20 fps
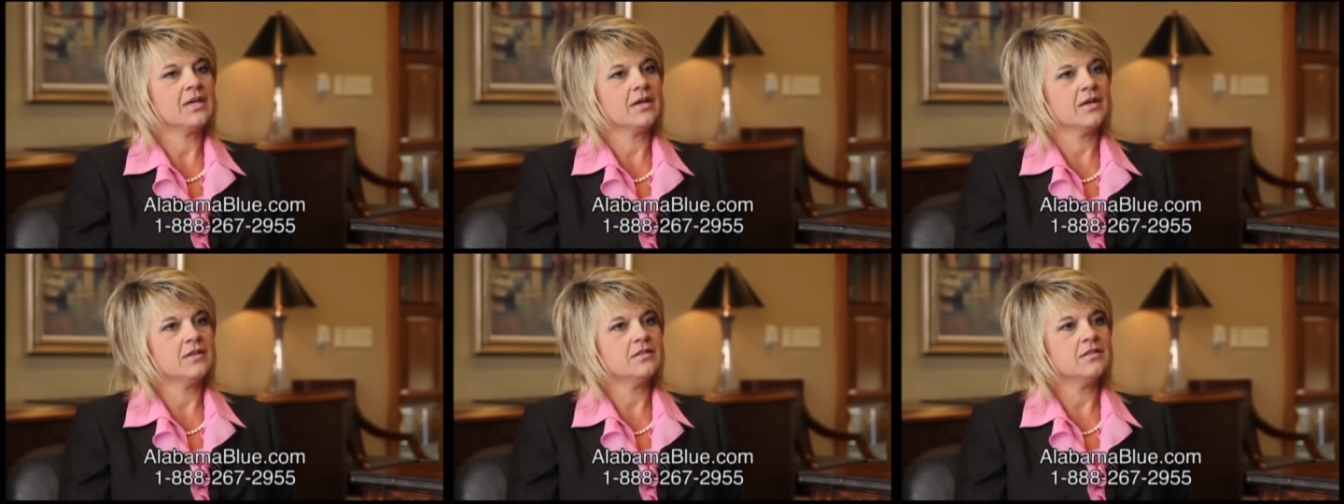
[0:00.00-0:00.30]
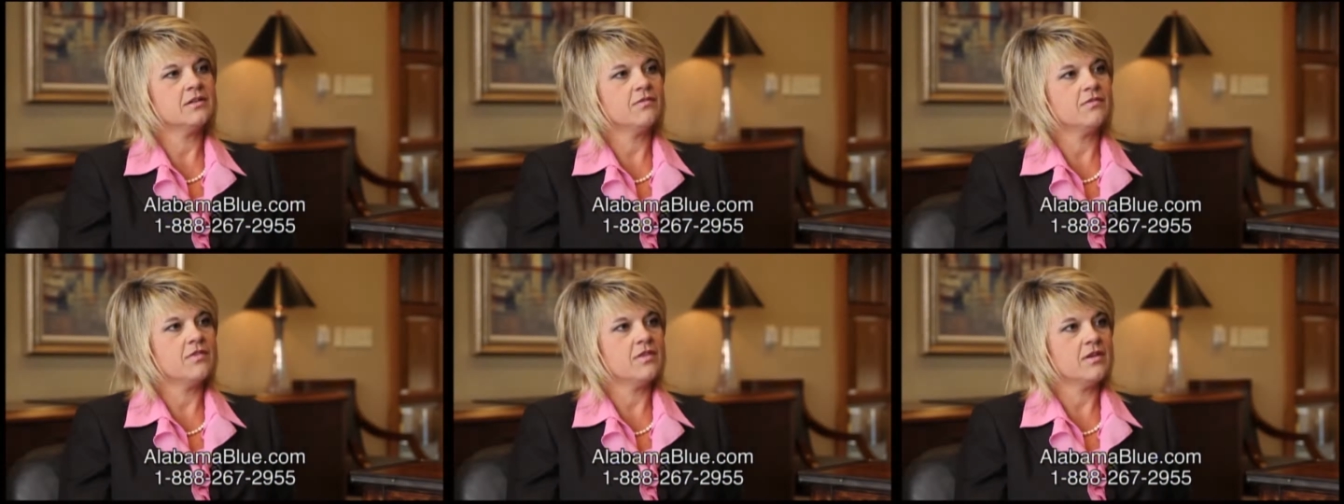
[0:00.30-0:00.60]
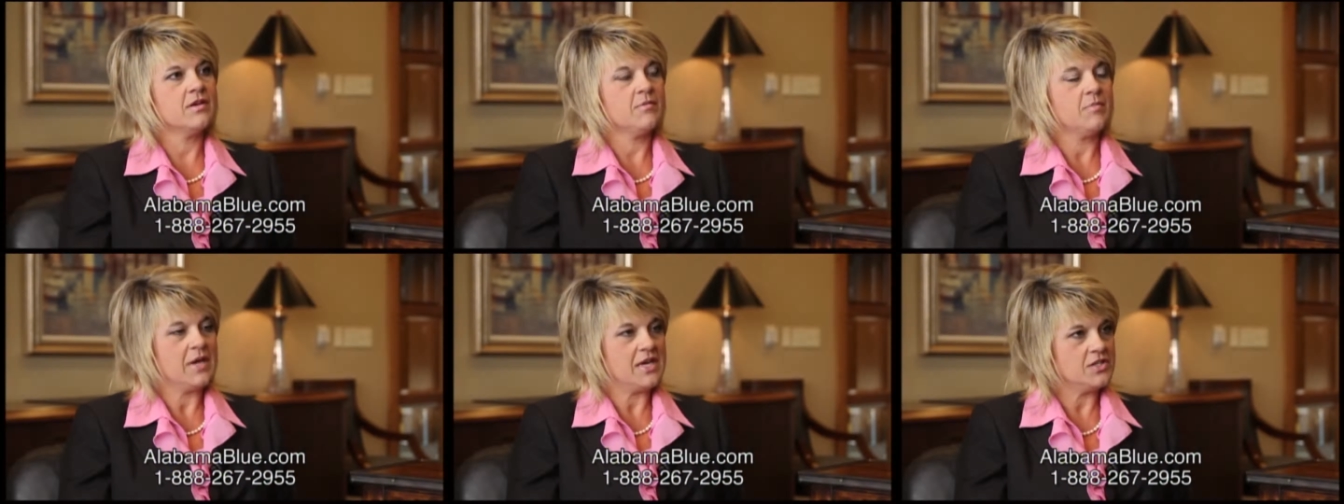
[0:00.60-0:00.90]
And because of
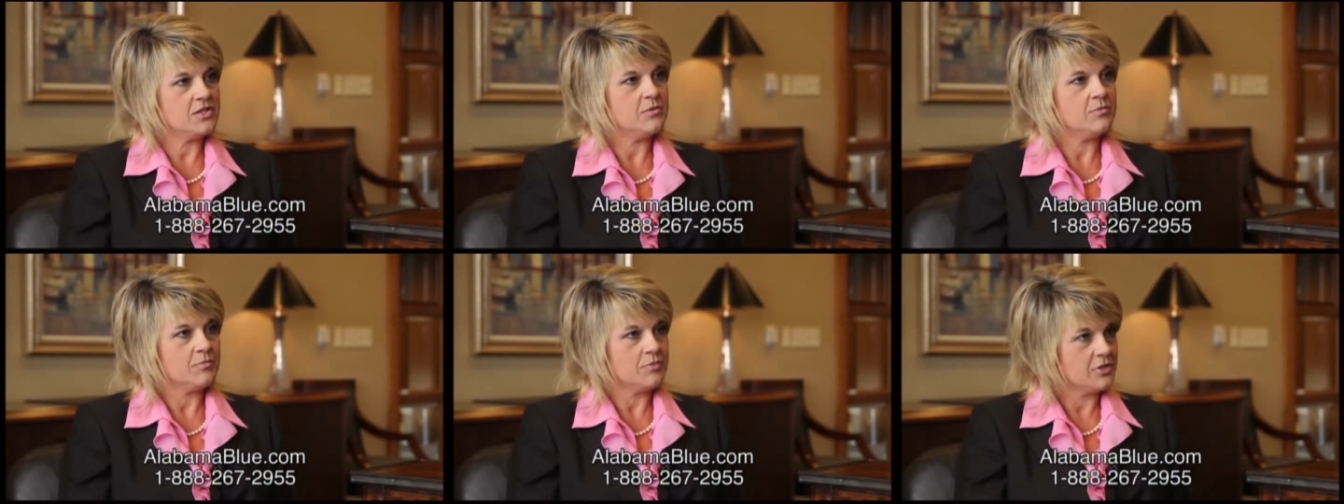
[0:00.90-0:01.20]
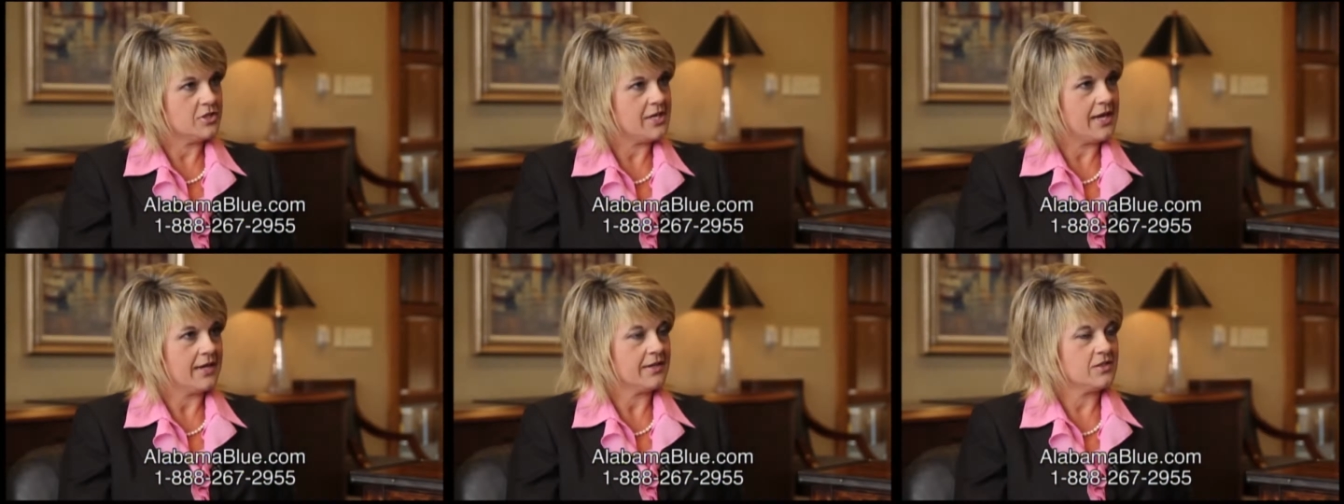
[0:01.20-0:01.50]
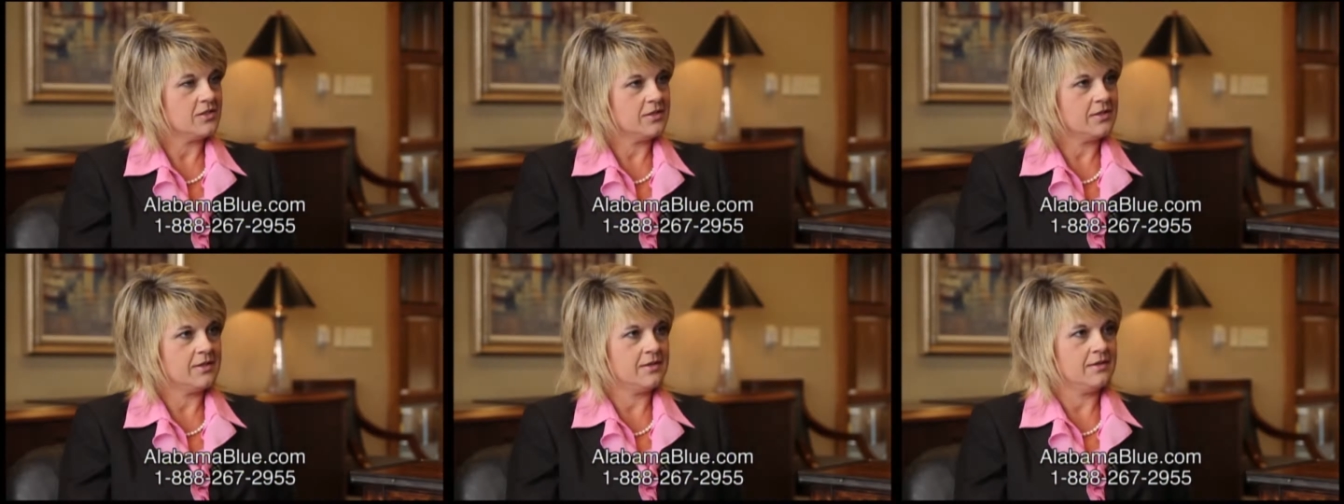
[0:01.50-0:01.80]
the Patient
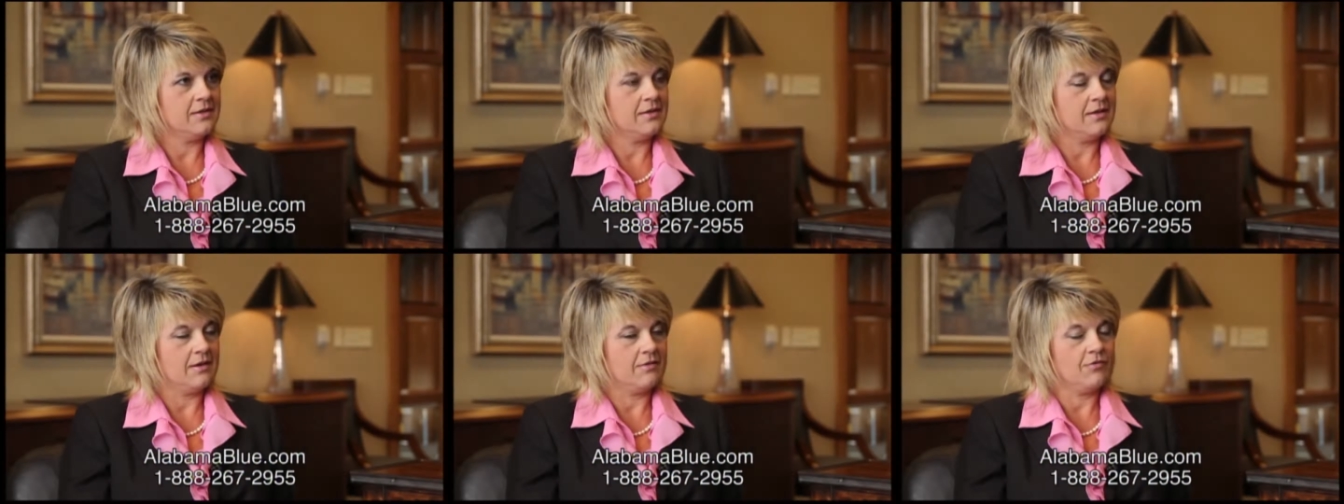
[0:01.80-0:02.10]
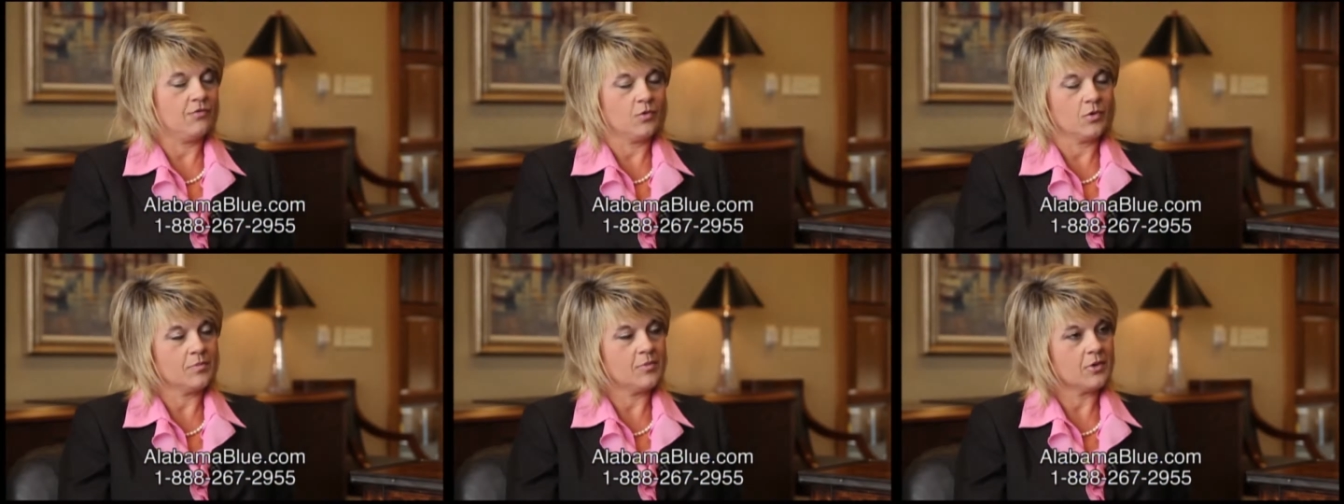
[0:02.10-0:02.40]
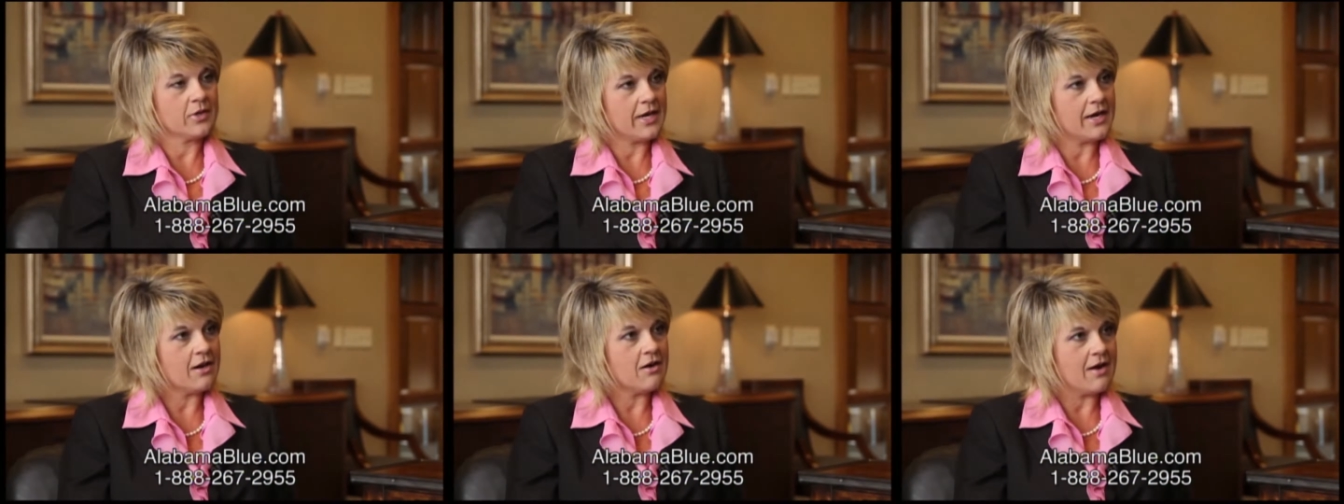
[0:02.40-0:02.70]
Protection and
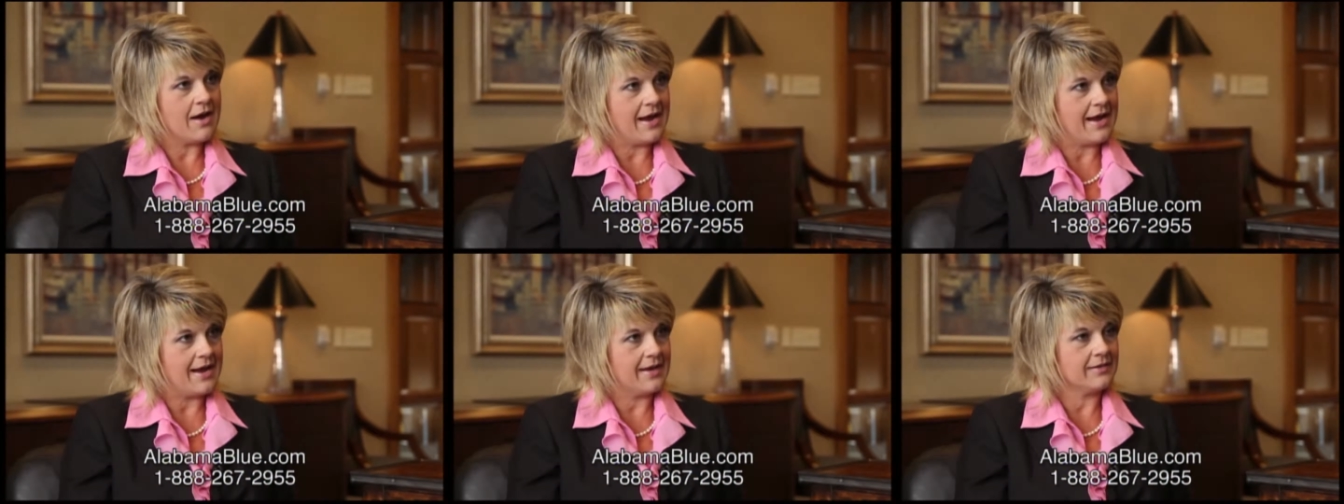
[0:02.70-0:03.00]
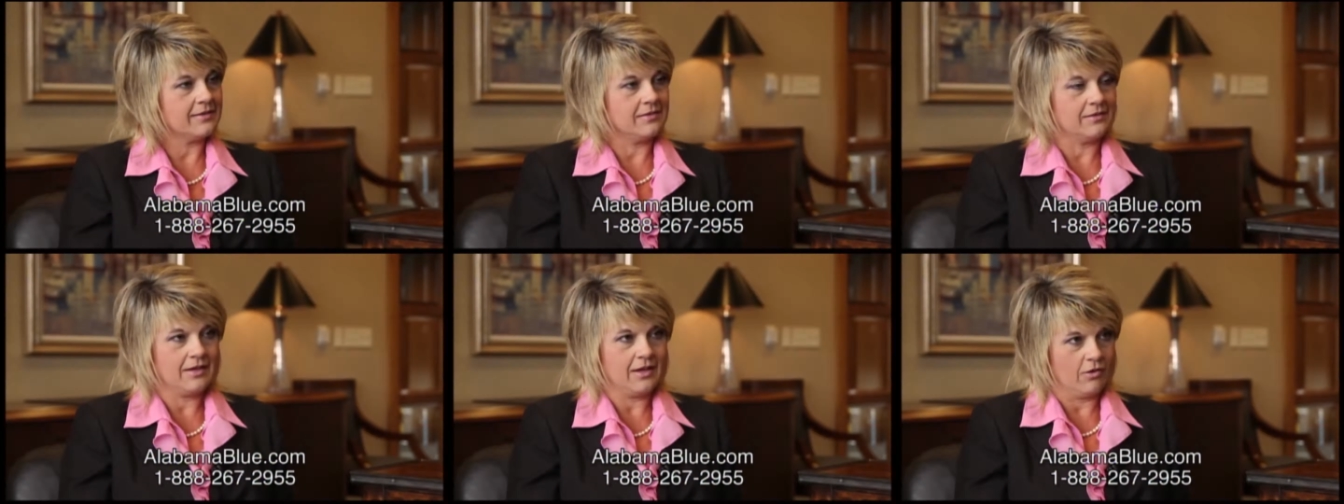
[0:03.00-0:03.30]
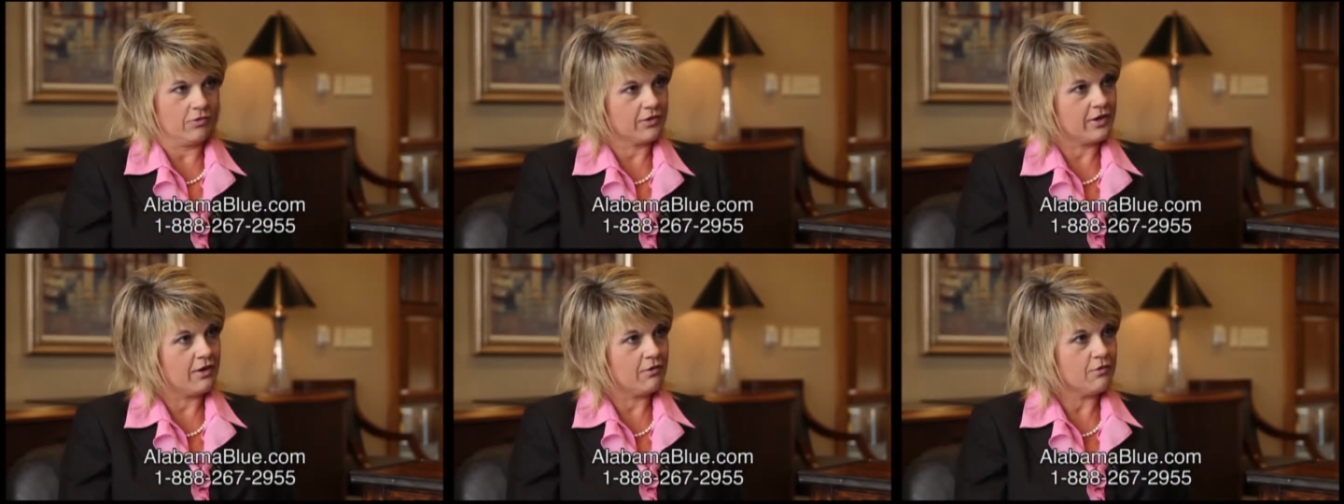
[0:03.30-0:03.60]
Affordable Care Act,
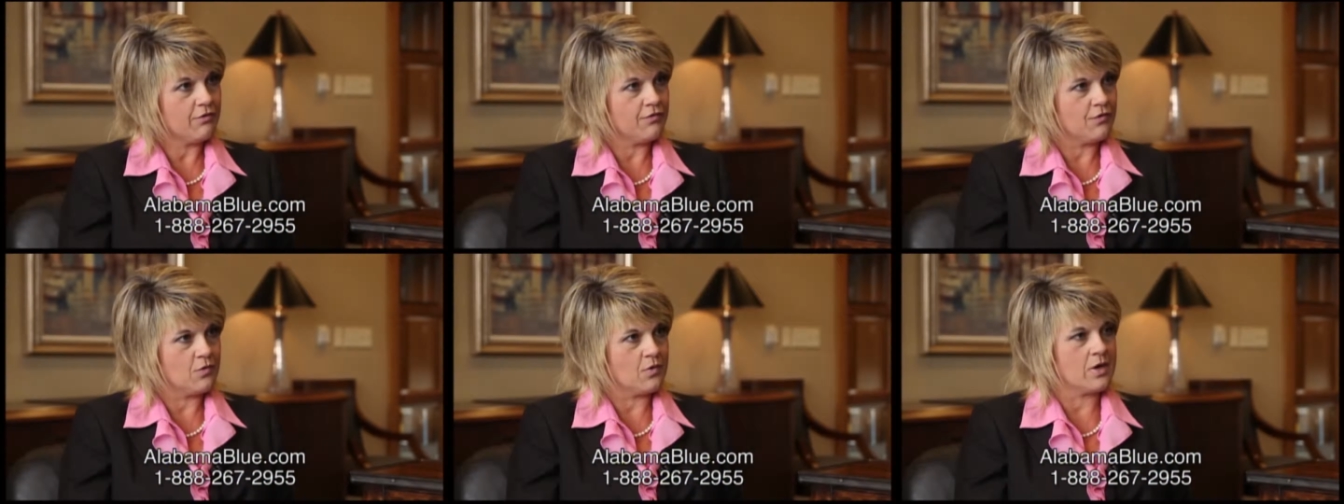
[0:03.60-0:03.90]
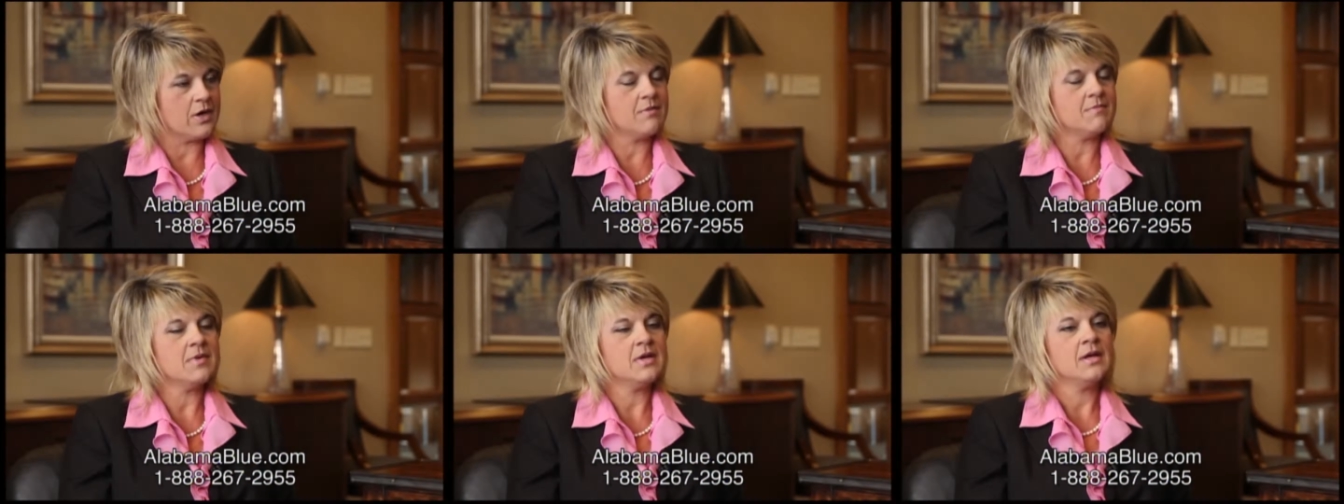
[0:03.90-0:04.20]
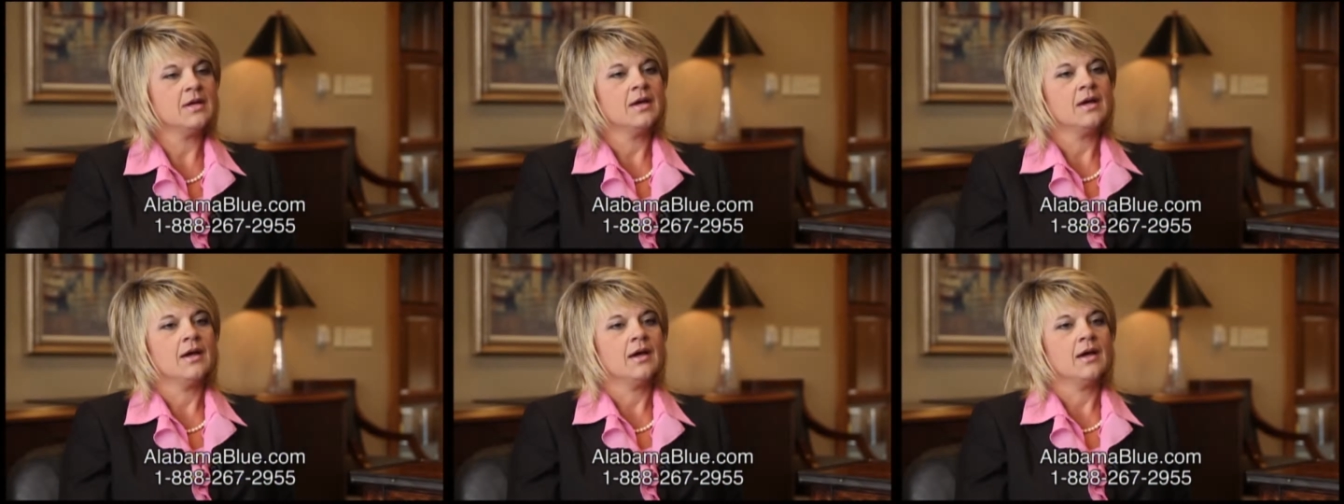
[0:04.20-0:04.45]
healthcare reform,